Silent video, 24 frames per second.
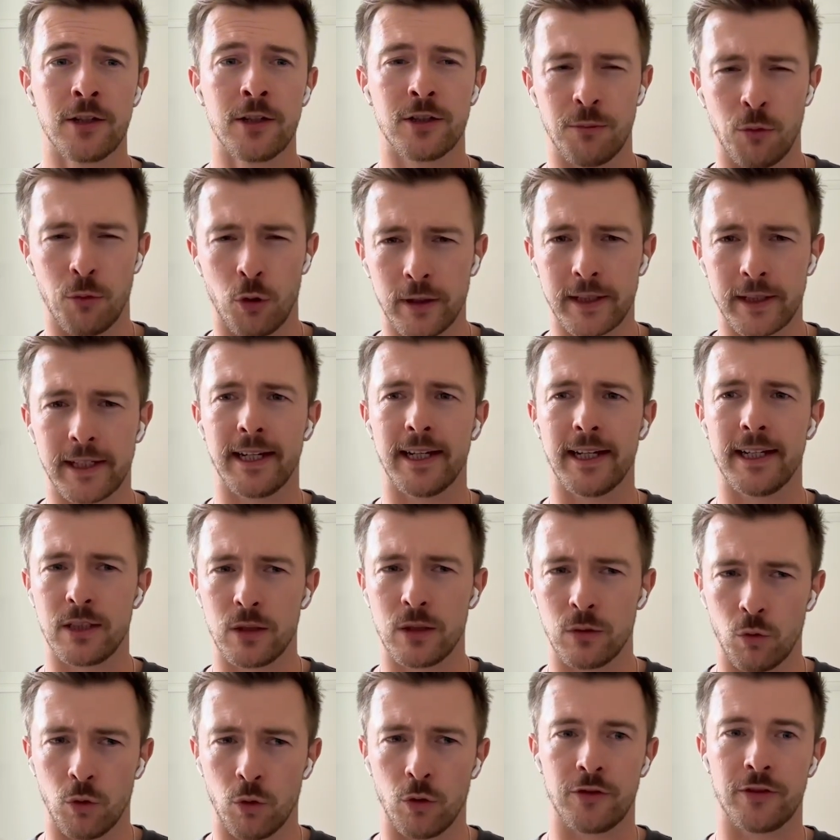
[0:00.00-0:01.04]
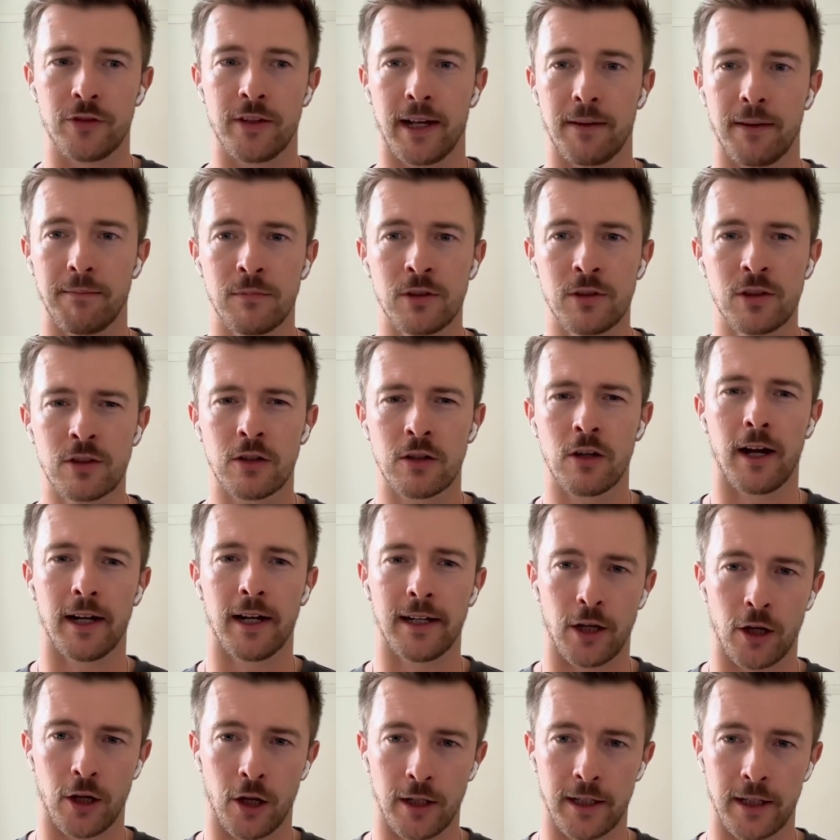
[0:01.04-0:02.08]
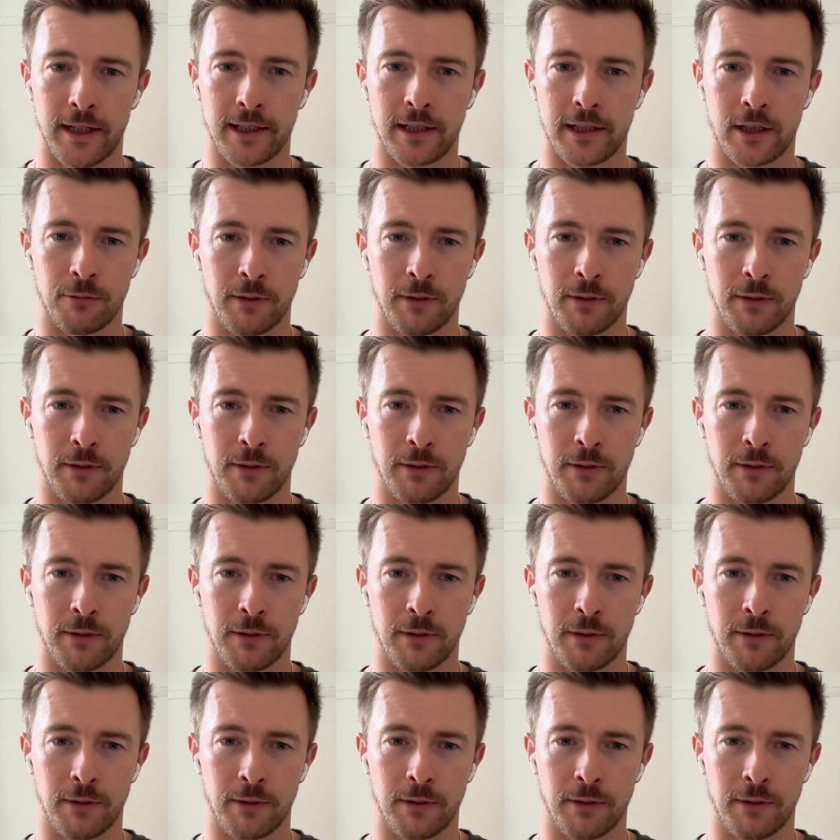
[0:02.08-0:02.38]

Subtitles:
so more geared towards that slightly earlier